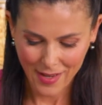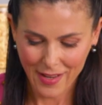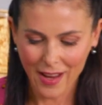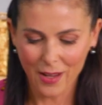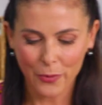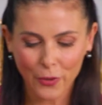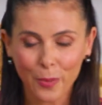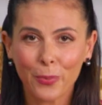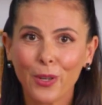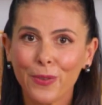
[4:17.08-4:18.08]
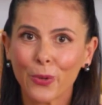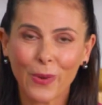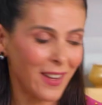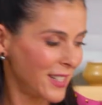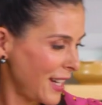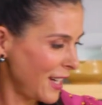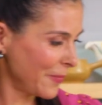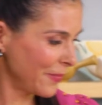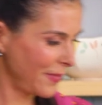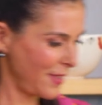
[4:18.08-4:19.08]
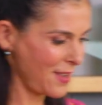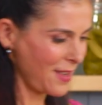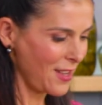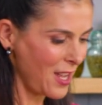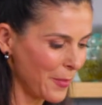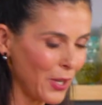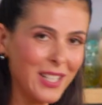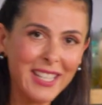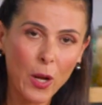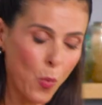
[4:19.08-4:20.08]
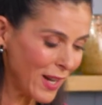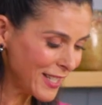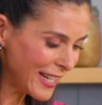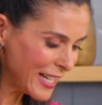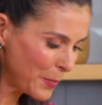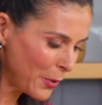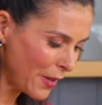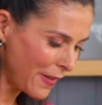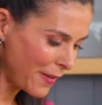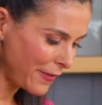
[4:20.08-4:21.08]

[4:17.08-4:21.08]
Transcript: Now, we've got a perfect round here. I'm going to take 1 teaspoon of our